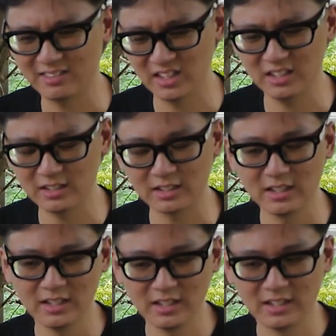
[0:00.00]
think
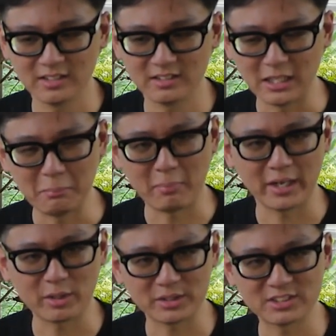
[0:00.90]
they
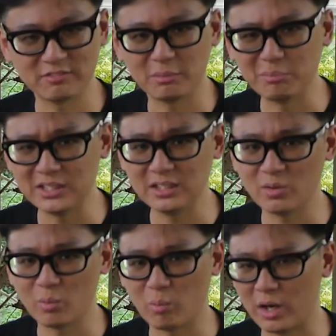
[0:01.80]
might conceivably
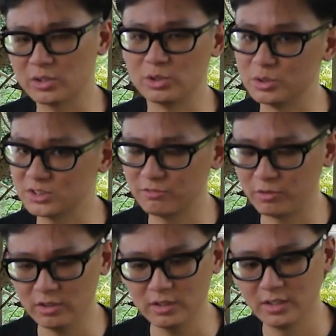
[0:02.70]
want to use it
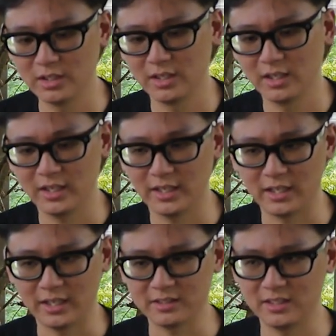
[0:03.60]
for, and
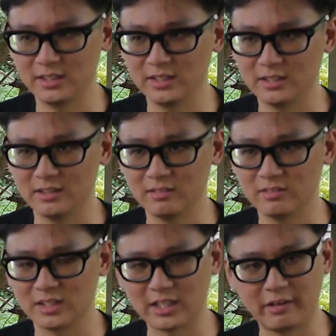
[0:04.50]
I think
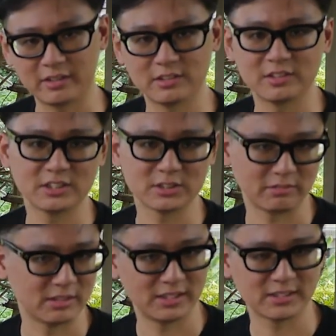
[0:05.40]
the characteristics of
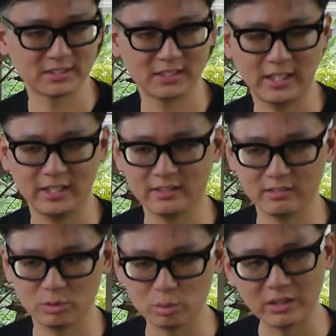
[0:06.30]
the Desert Sled
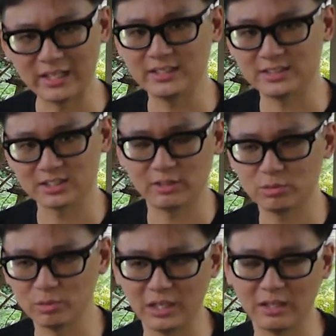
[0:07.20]
do lend itself
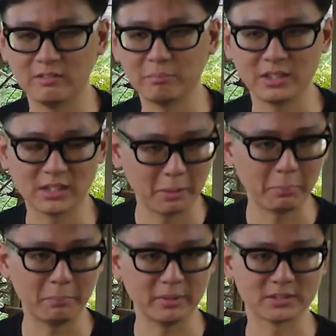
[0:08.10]
to that particular
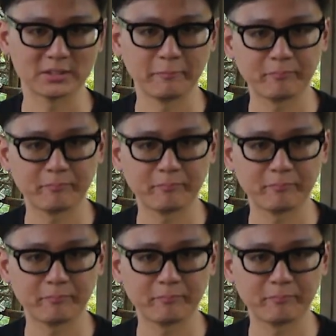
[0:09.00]
purpose.